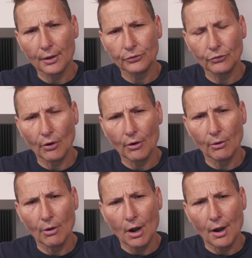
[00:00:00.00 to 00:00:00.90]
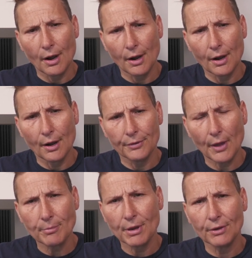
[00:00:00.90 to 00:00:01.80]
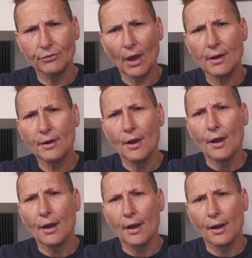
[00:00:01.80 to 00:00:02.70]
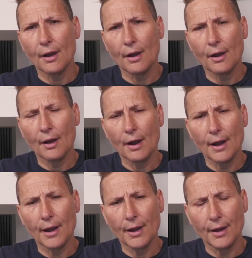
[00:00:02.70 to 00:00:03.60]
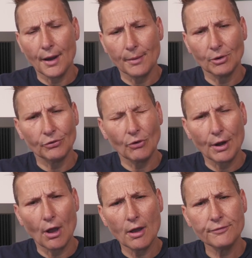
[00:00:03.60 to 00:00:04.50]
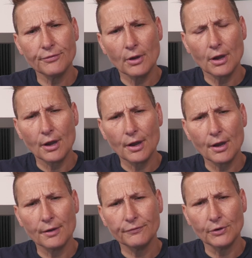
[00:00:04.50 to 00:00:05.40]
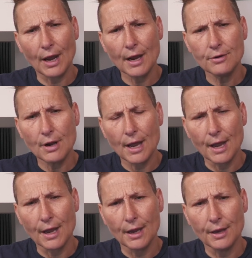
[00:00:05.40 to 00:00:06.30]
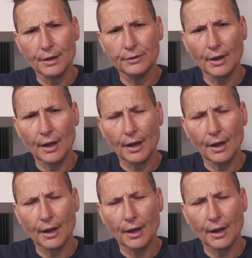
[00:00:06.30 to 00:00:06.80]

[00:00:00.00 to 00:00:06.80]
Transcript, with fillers: so that being said, I I'm going to sign off for now and